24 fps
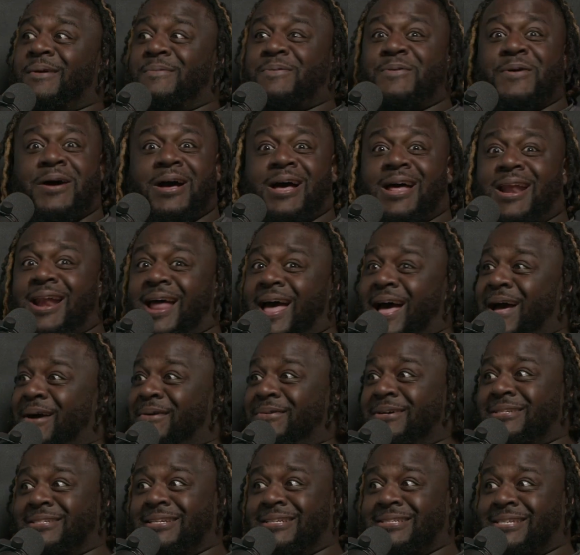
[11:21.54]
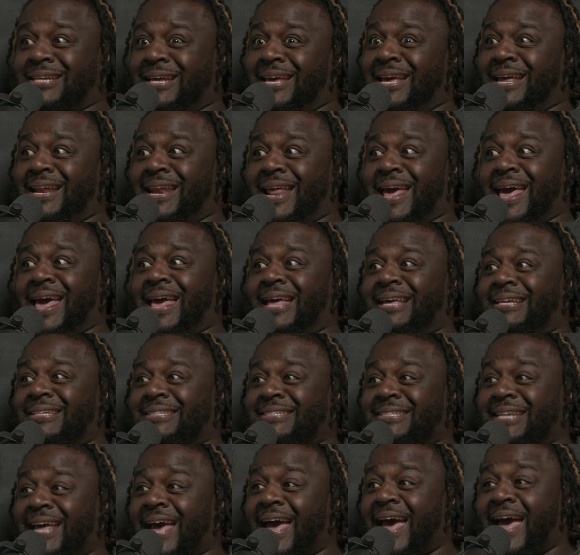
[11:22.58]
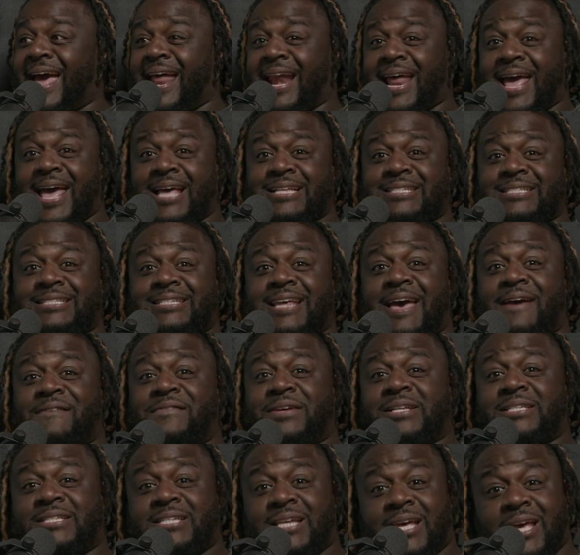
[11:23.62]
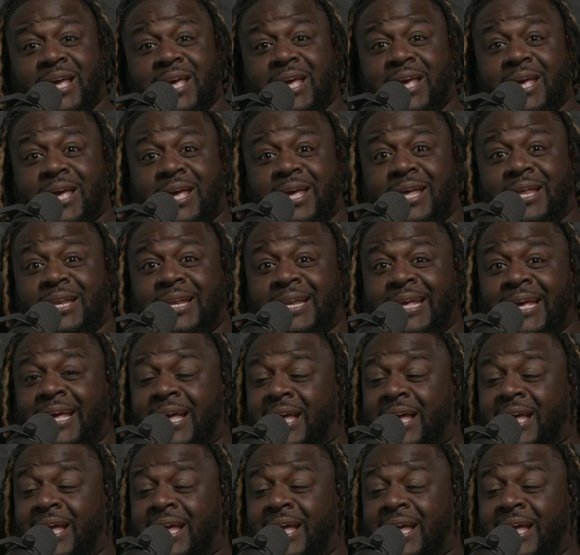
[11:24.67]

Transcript: but I was a teenage dad at 17.